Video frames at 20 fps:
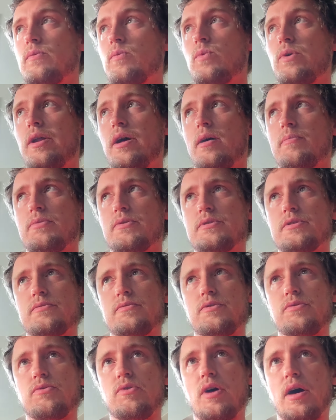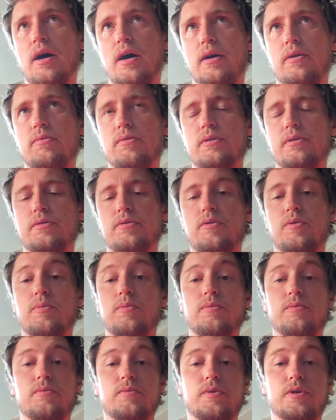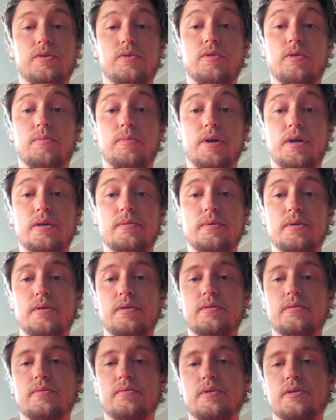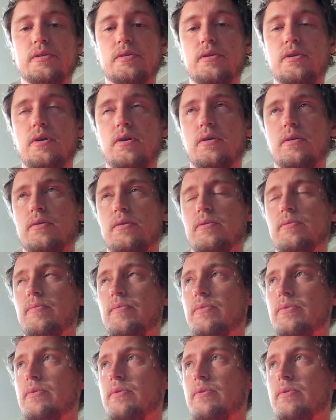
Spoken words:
what happens if you die when you're a baby, when you're young?